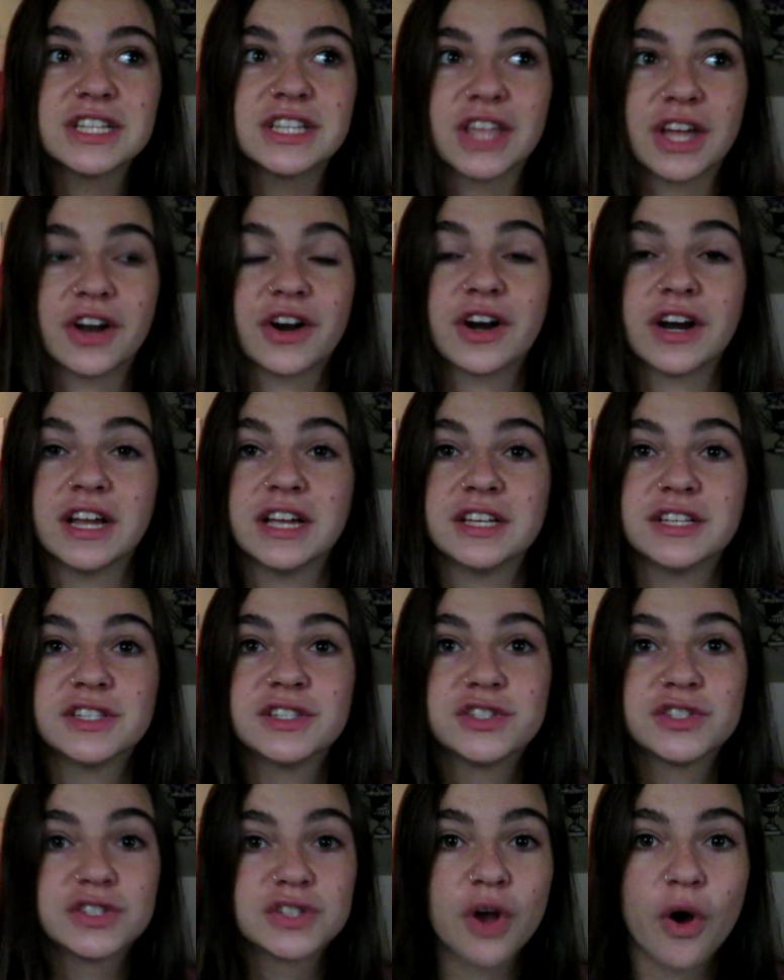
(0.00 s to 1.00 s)
there is
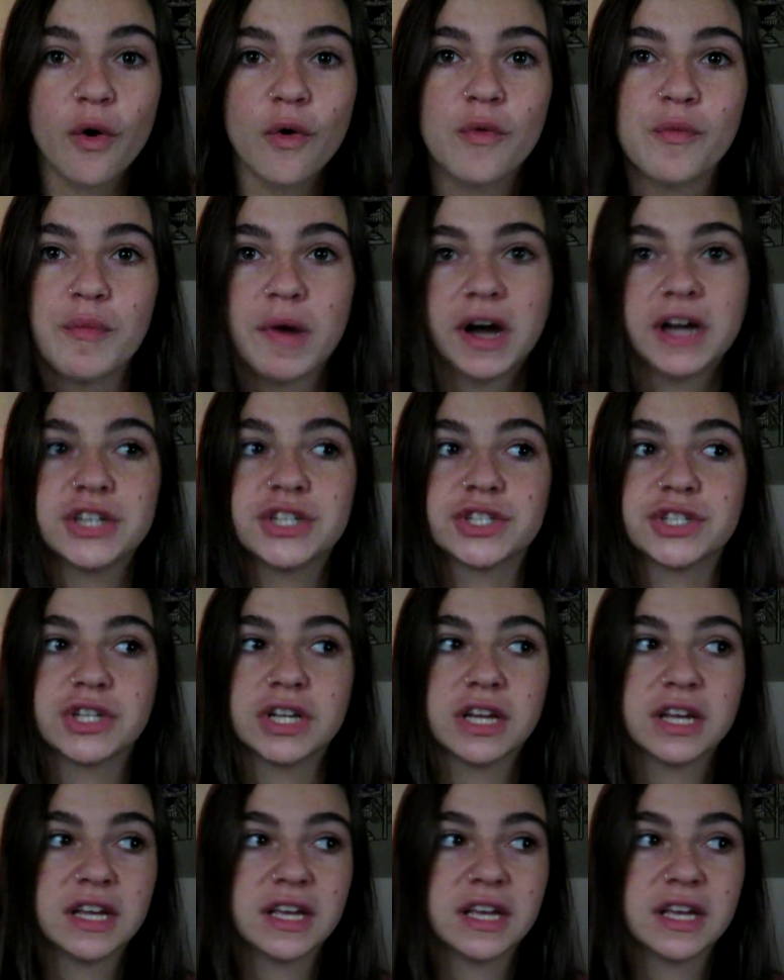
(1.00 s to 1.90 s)
so much,